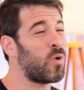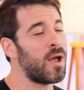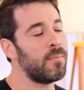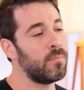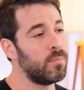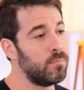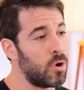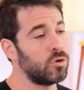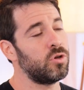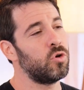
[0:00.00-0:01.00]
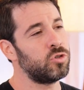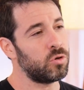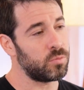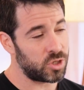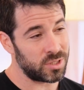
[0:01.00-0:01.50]
why most
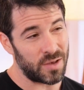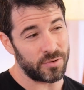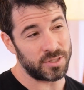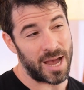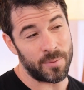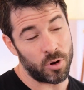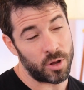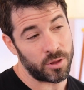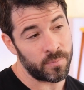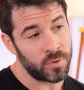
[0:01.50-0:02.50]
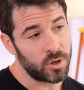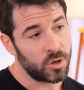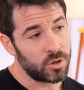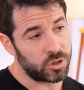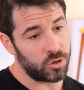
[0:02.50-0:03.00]
ozone machines have a timer on them.
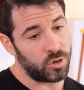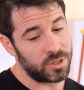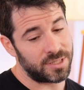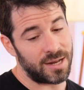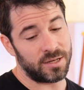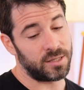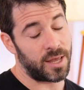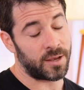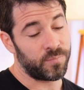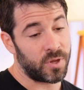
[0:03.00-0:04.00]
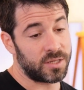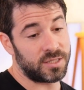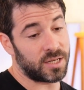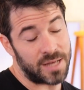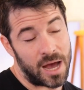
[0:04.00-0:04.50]
So you can set it to
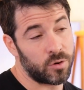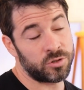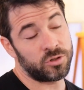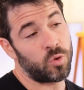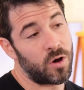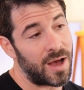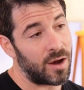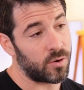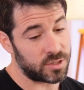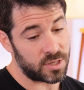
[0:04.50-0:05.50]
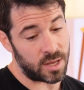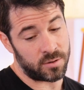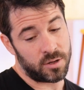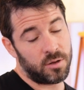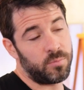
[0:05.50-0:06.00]
6 hours or 12 hours and then
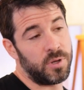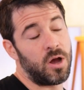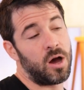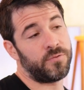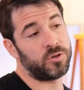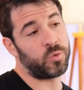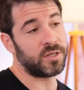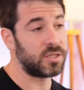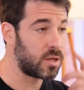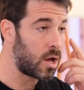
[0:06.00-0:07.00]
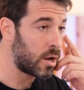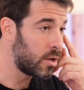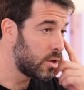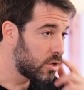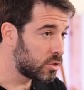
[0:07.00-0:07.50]
be gone for twice as long.
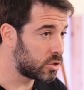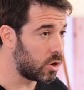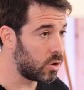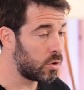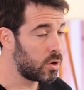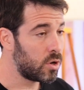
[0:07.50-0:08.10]
So